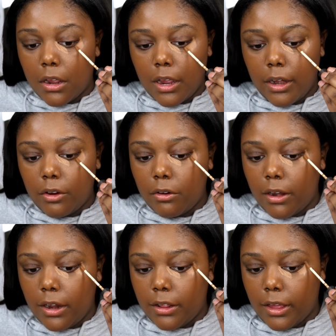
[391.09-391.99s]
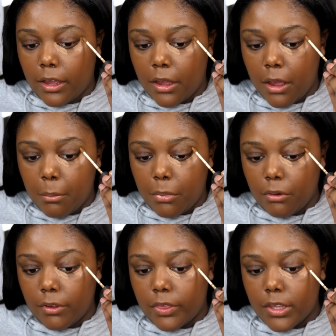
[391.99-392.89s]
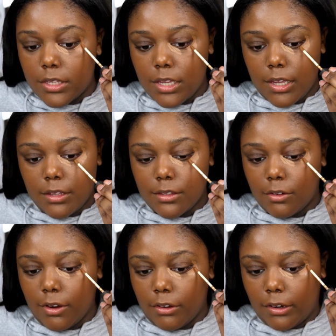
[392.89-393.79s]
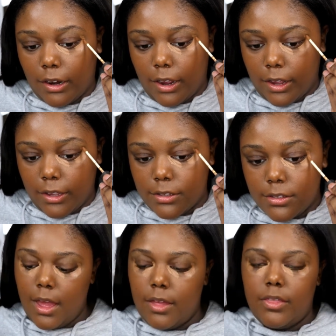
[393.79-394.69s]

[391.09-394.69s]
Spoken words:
kind of creating like parentheses around our eyes.